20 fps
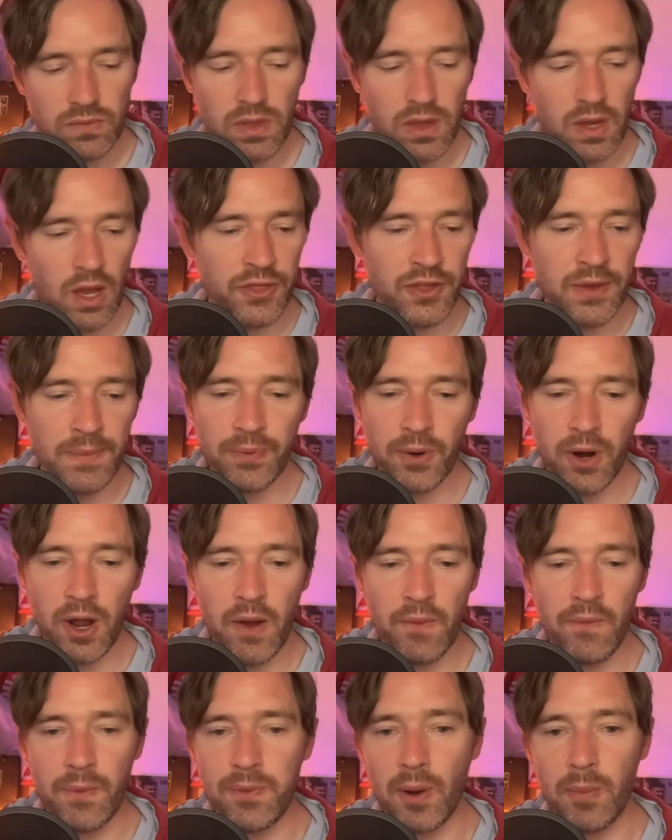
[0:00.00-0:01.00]
I think Brighton
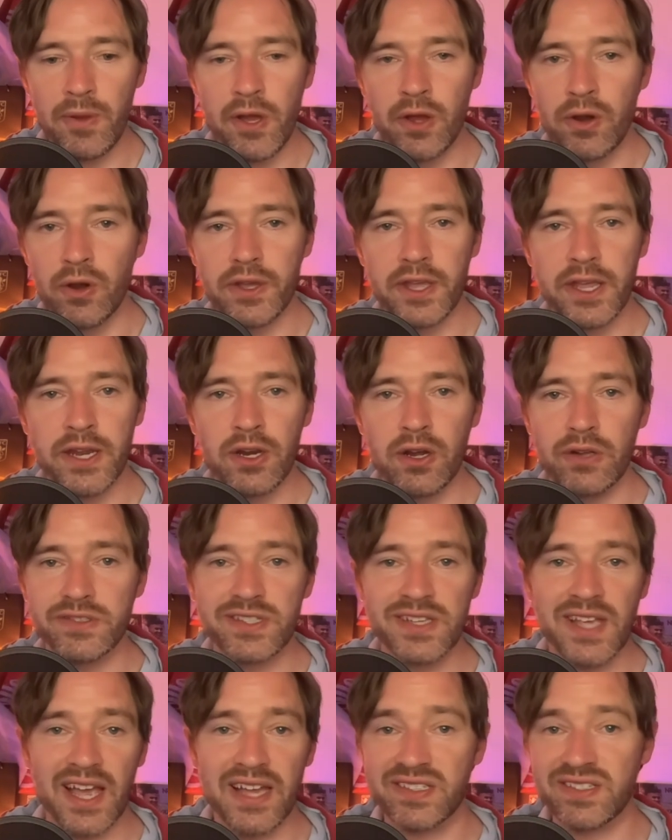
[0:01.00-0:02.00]
were probably unlucky not to
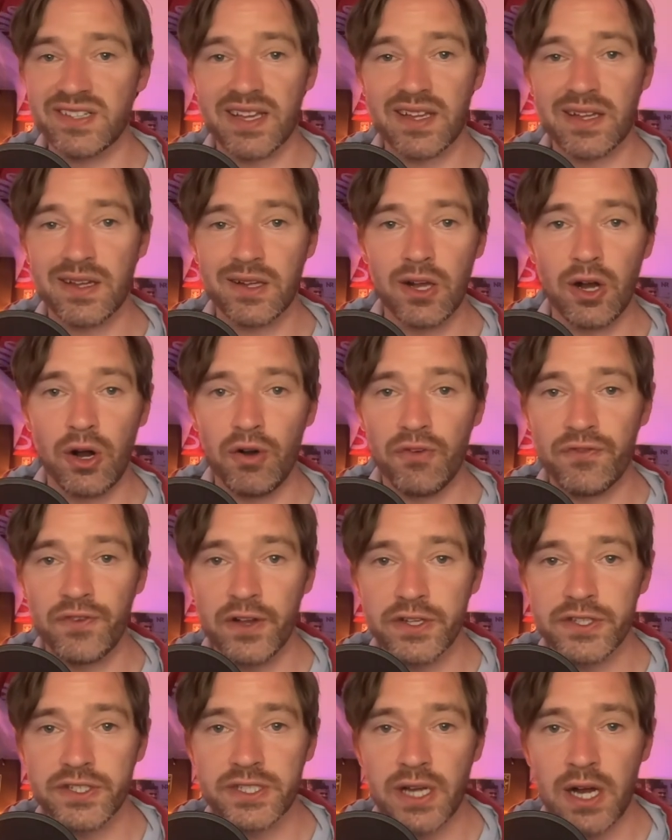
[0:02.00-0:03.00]
get a second goal
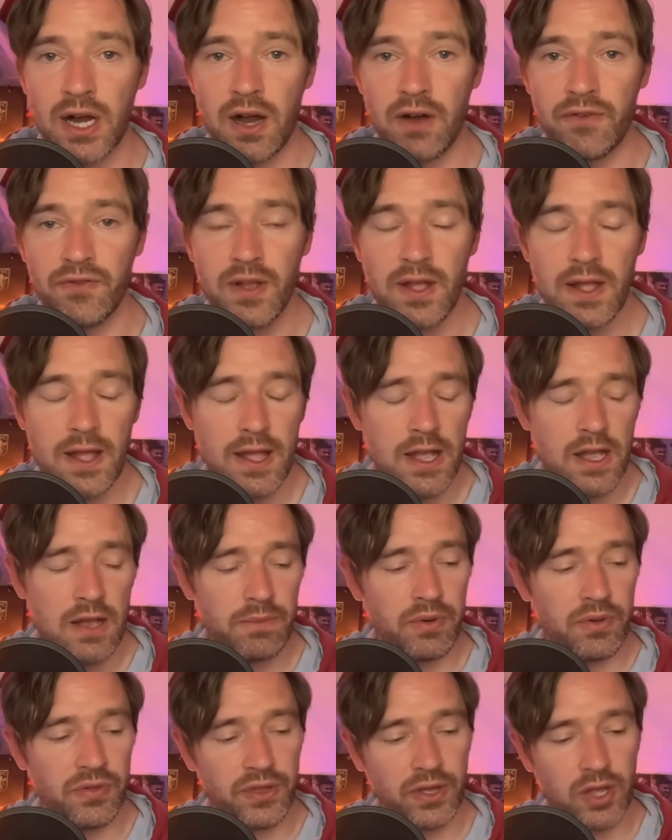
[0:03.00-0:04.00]
first half.
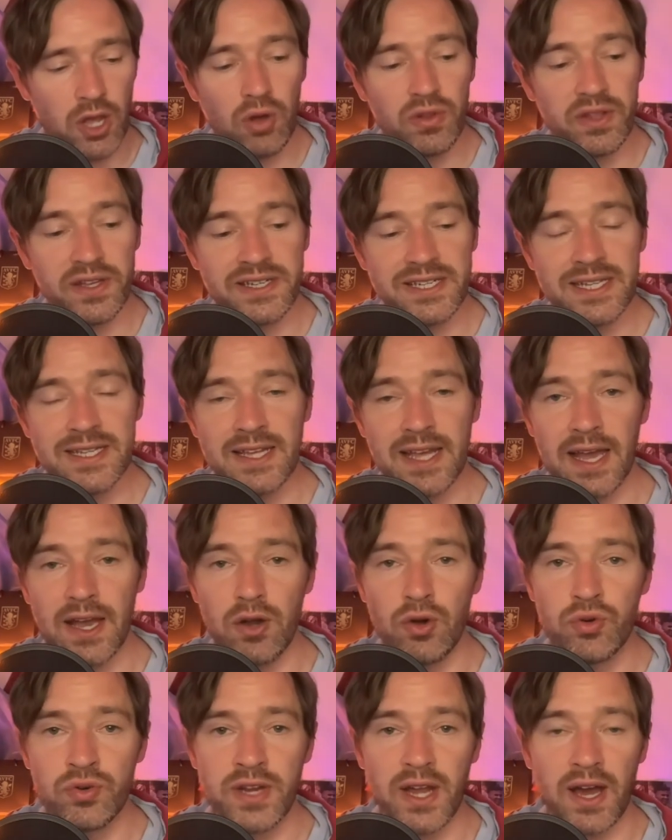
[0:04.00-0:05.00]
But the goal they did get,
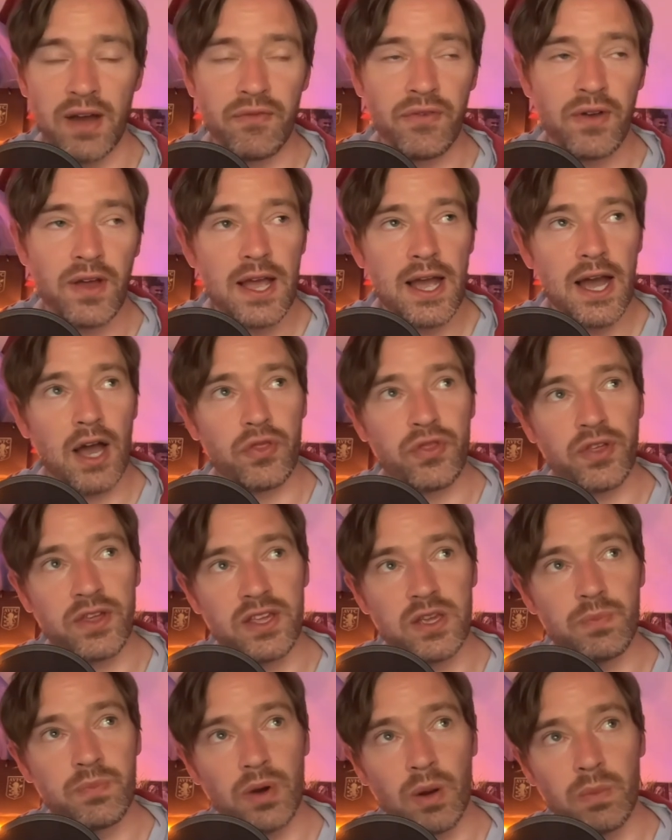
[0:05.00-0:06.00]
Undav, I think
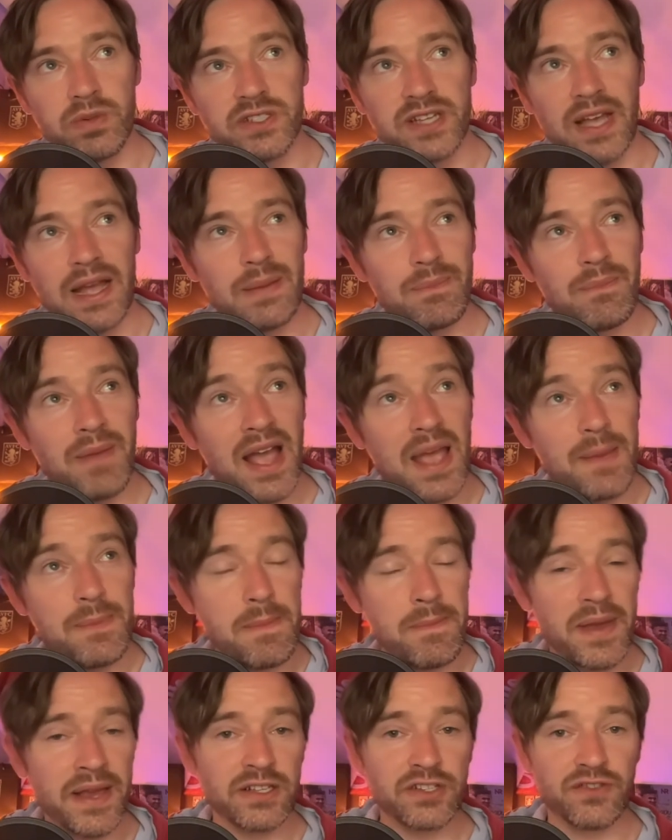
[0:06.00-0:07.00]
you'd probably say maybe
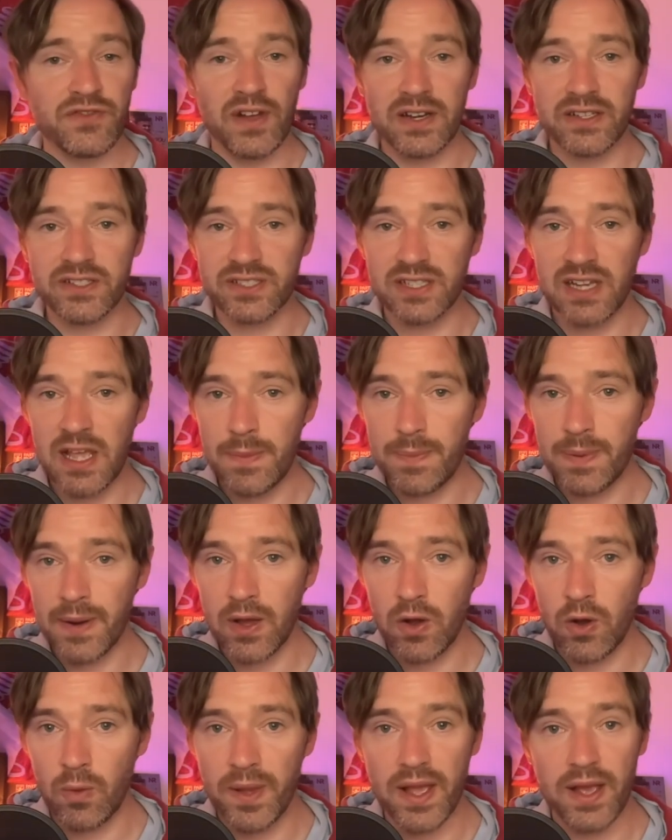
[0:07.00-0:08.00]
Mings fell asleep a
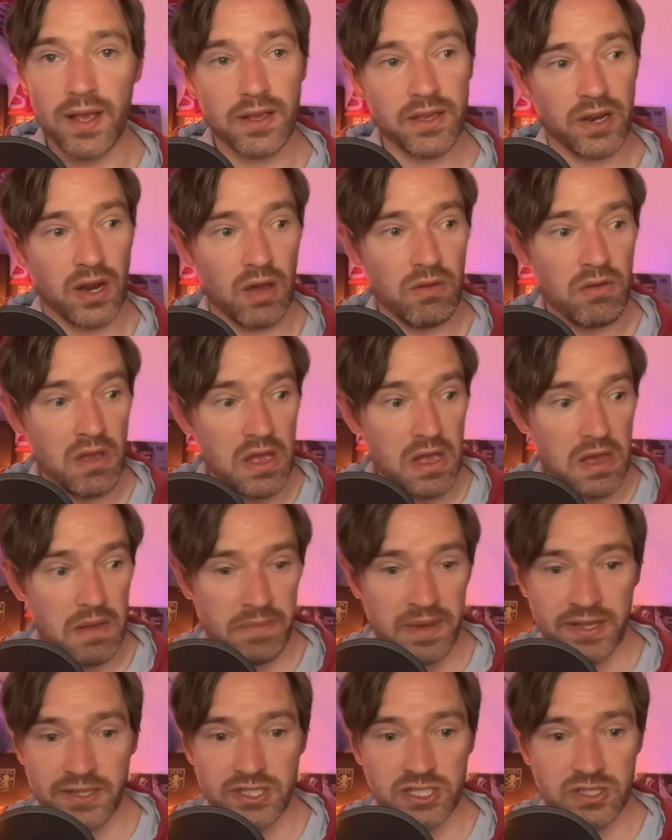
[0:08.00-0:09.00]
little bit. You know,
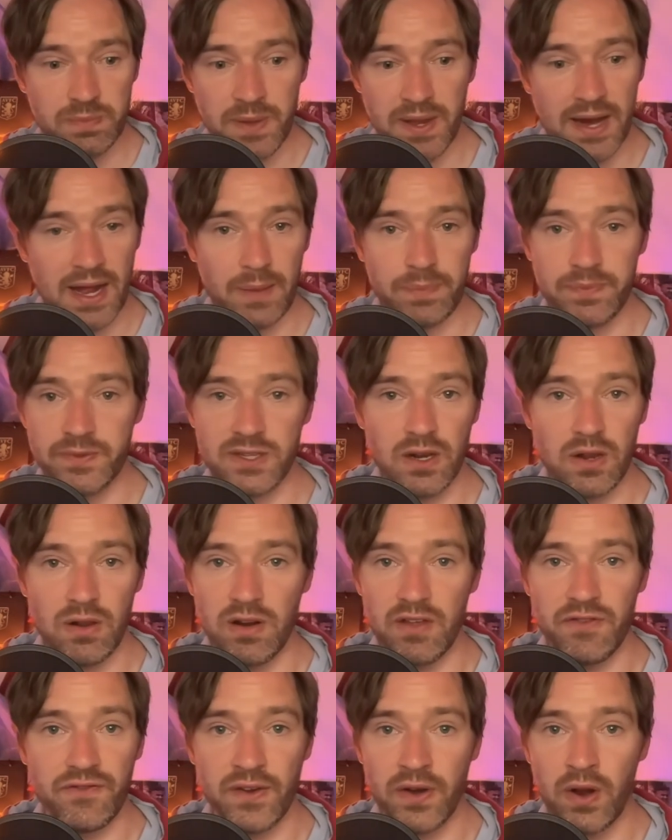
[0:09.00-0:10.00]
Mings has been absolutely
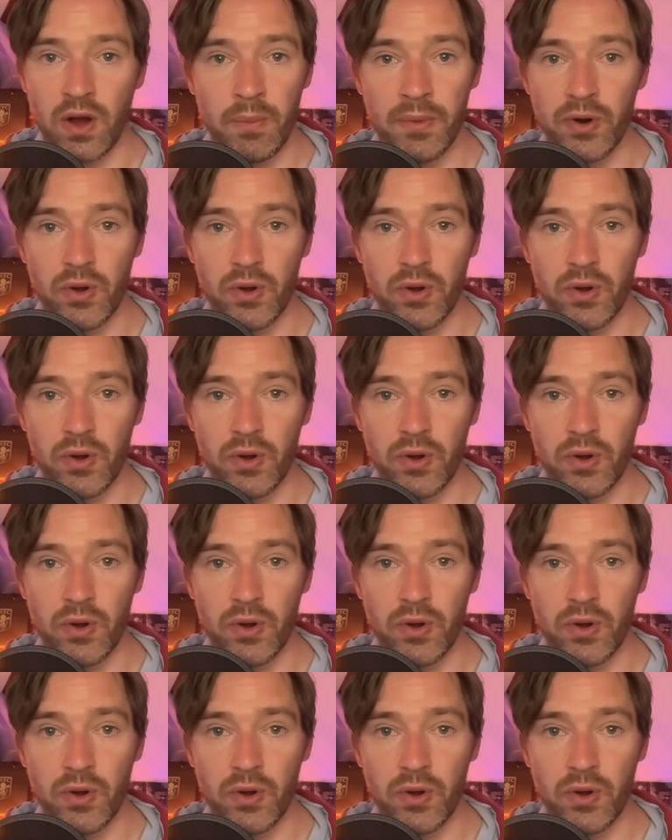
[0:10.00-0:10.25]
phenomenal.